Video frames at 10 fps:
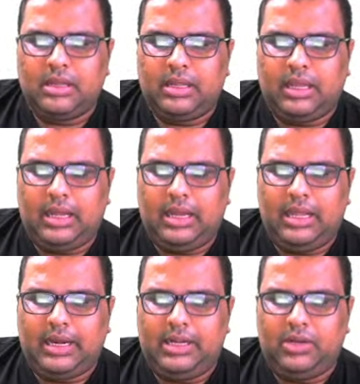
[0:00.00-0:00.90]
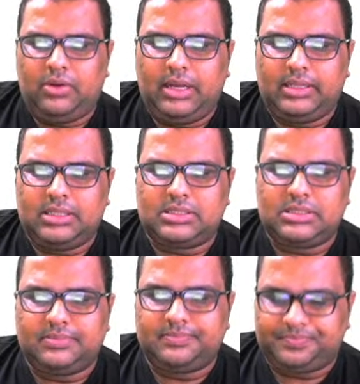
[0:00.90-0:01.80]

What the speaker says: Can I write down like this?